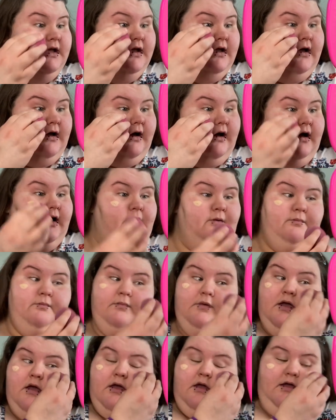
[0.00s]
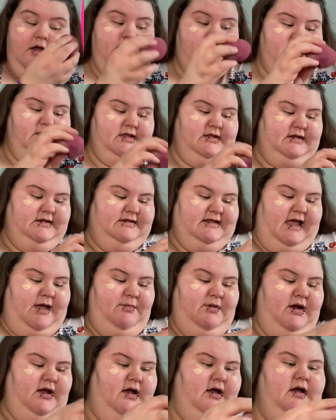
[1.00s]
Um, I'm just going to dab
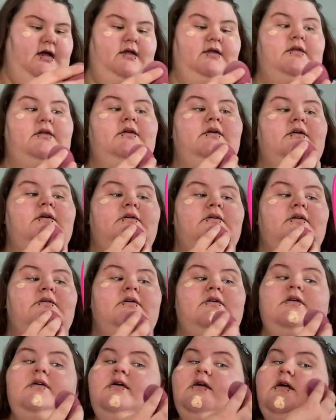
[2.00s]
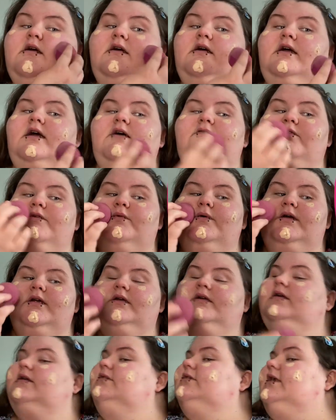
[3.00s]
it on everywhere.
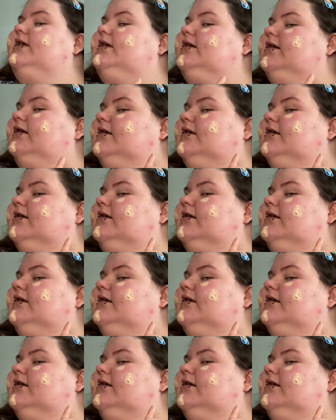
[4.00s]
And like,